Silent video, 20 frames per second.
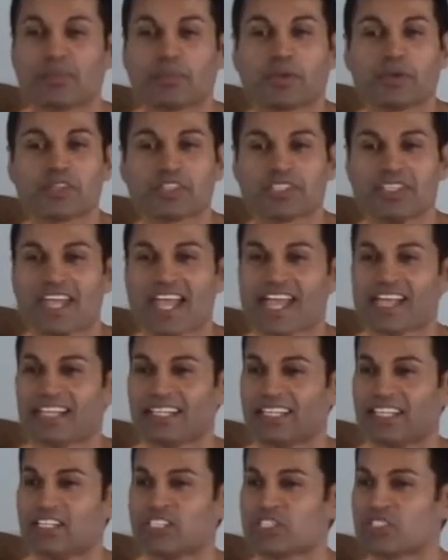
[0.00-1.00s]

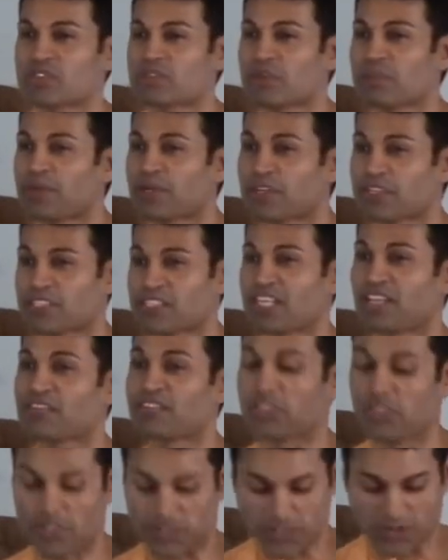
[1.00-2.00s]
personality and stripping yourself
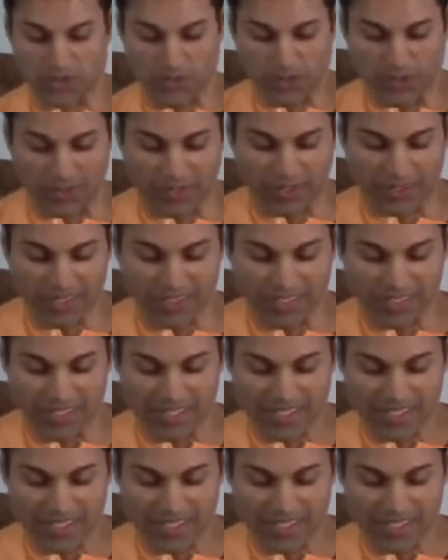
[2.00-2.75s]
to your core,